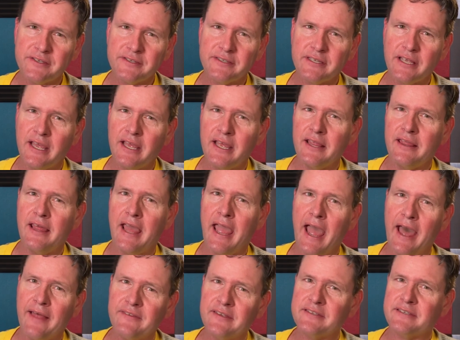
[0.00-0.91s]
They
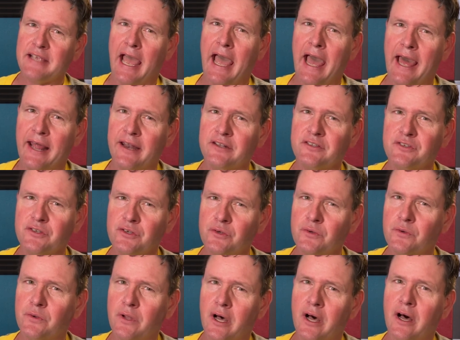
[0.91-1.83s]
had this attitude
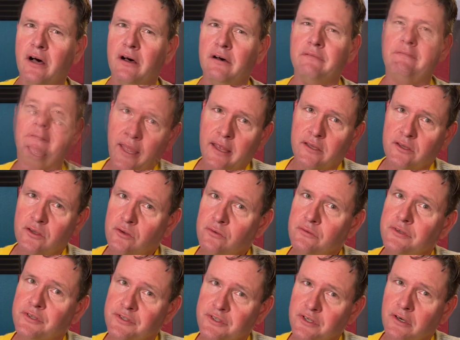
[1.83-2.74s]
of, you
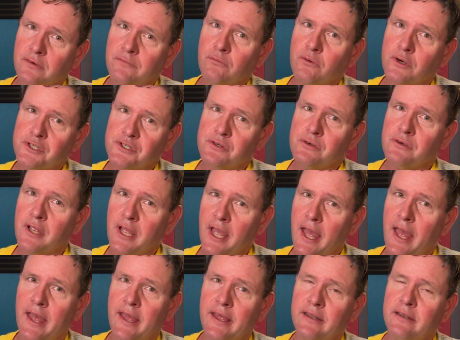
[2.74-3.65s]
deserve what you
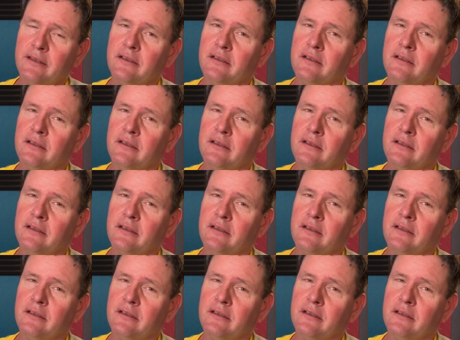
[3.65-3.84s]
get.